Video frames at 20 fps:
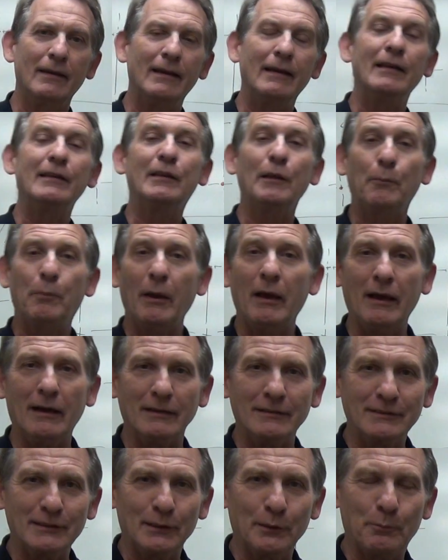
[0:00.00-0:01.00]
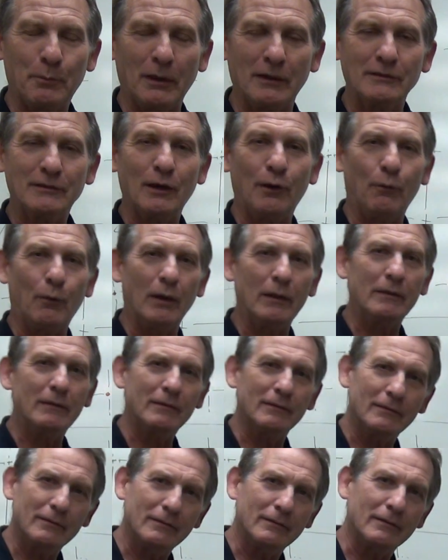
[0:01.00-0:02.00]
It depends. It depends on
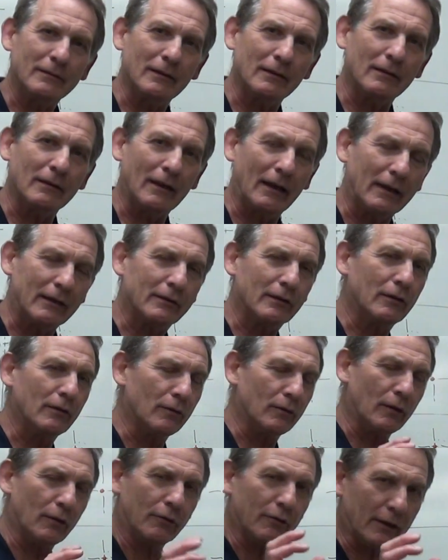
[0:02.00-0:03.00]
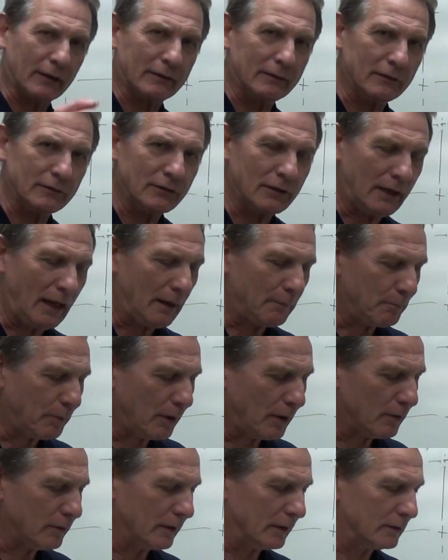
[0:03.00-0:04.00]
what the length or the thickness of that
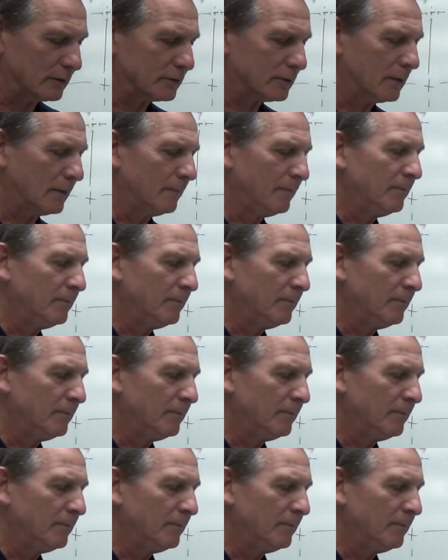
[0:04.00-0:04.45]
part is.